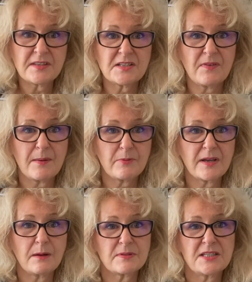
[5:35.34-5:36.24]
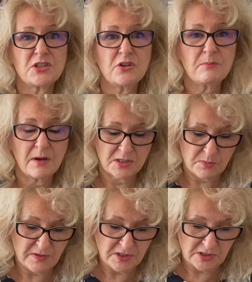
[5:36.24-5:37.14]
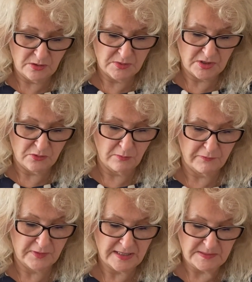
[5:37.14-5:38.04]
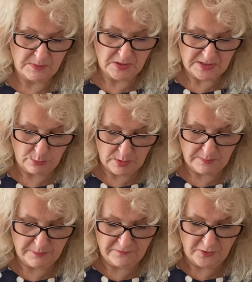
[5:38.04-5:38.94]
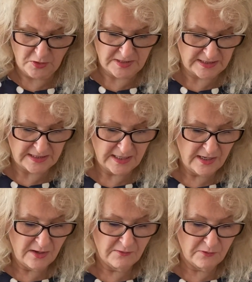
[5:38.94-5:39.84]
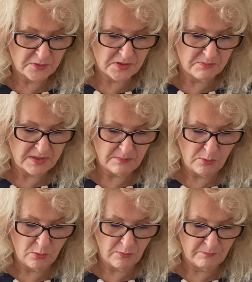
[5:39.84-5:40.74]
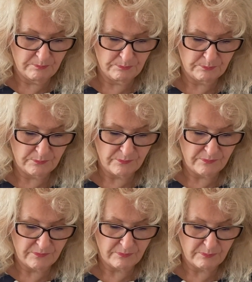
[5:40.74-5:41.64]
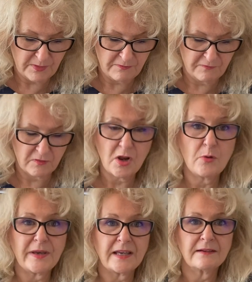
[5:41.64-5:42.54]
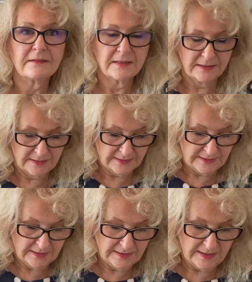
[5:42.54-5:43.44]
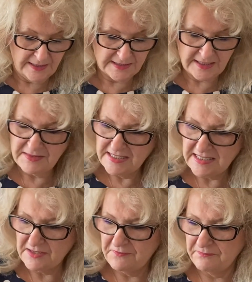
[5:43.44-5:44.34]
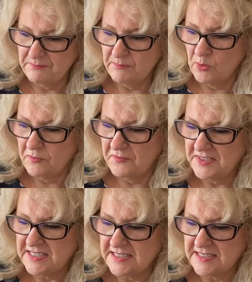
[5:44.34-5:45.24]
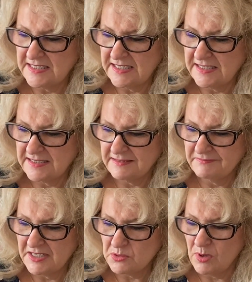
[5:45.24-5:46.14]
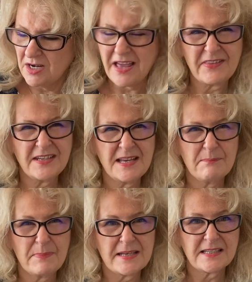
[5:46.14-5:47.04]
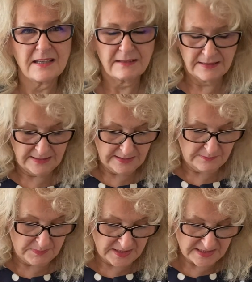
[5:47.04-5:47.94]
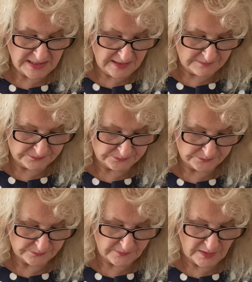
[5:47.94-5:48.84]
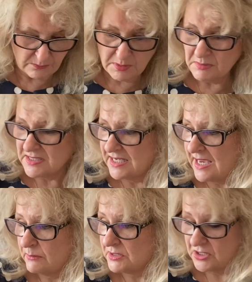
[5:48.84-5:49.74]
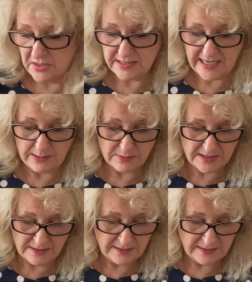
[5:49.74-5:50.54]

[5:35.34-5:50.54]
this fabric. I was in two minds whether to use it or not for this, because I would have preferred it for something more flowing. And then this is a more fitted, and that's why I like the knit better. But we will see how it turns out.